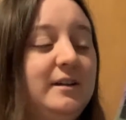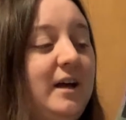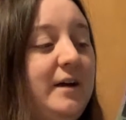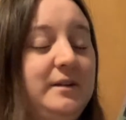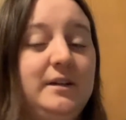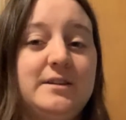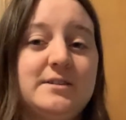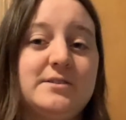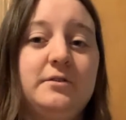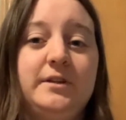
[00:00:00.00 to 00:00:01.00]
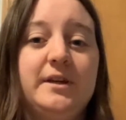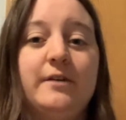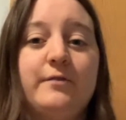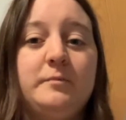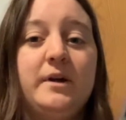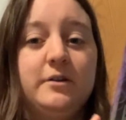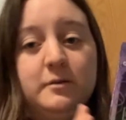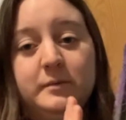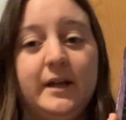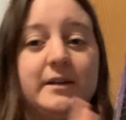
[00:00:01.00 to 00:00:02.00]
I mean, this is the only thing I've read by her,
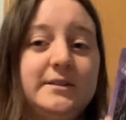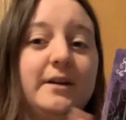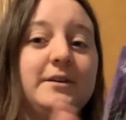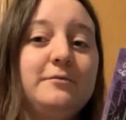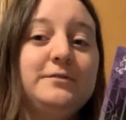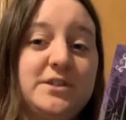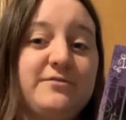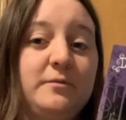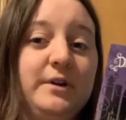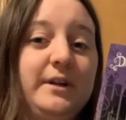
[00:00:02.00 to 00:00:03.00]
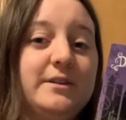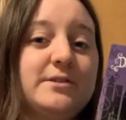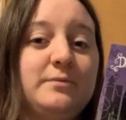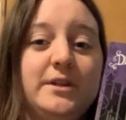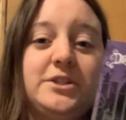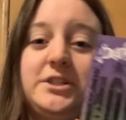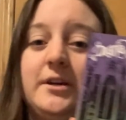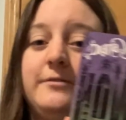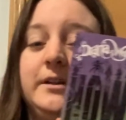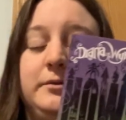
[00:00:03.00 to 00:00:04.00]
but I can tell you just from reading this one that she
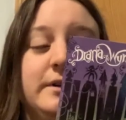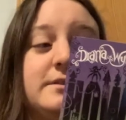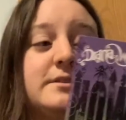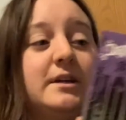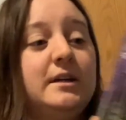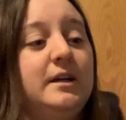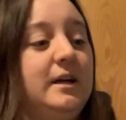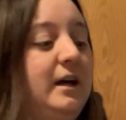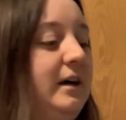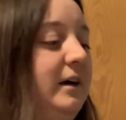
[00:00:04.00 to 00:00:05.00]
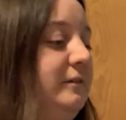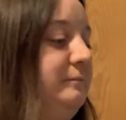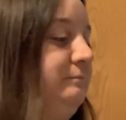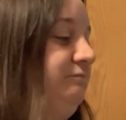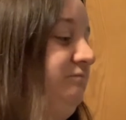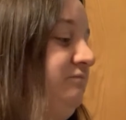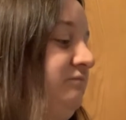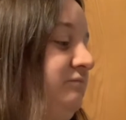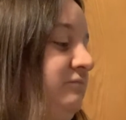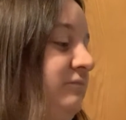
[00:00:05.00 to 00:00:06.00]
definitely was. And
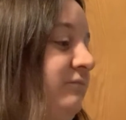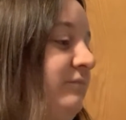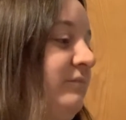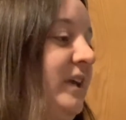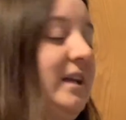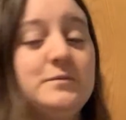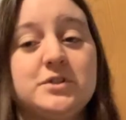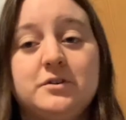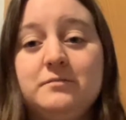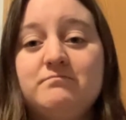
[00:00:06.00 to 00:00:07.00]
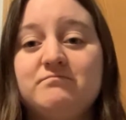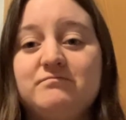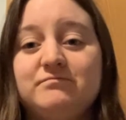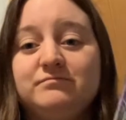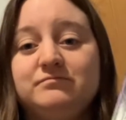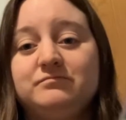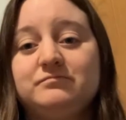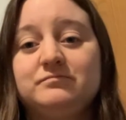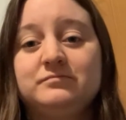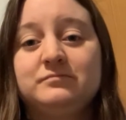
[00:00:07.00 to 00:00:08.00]
I'm sure
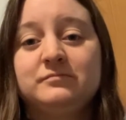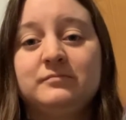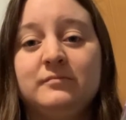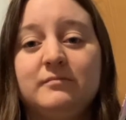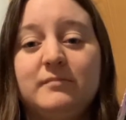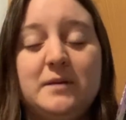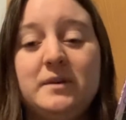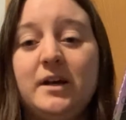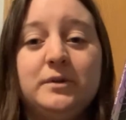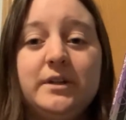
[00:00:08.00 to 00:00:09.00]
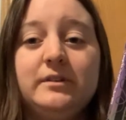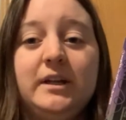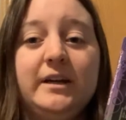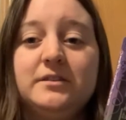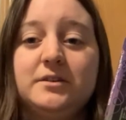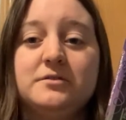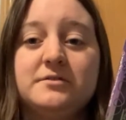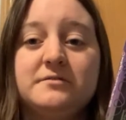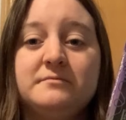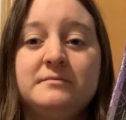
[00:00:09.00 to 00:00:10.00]
maybe I would even like those.
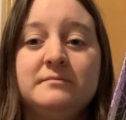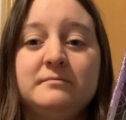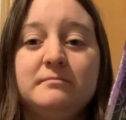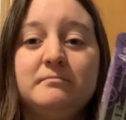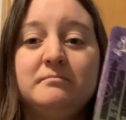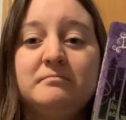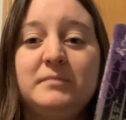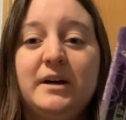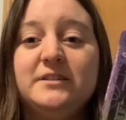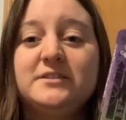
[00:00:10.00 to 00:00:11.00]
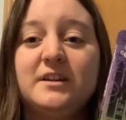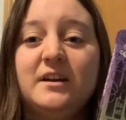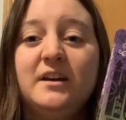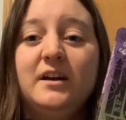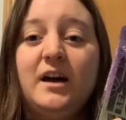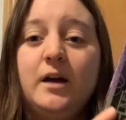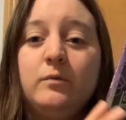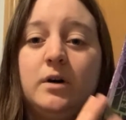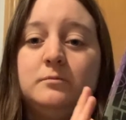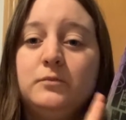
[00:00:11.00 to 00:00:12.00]
But I
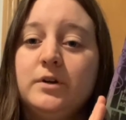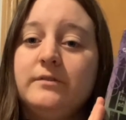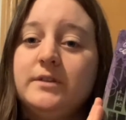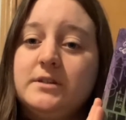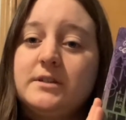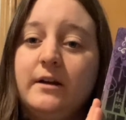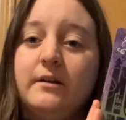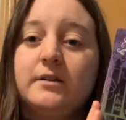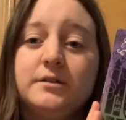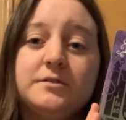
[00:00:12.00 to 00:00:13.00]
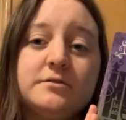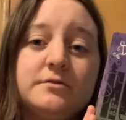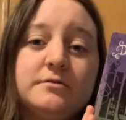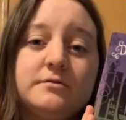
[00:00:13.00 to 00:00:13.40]
want more of these characters.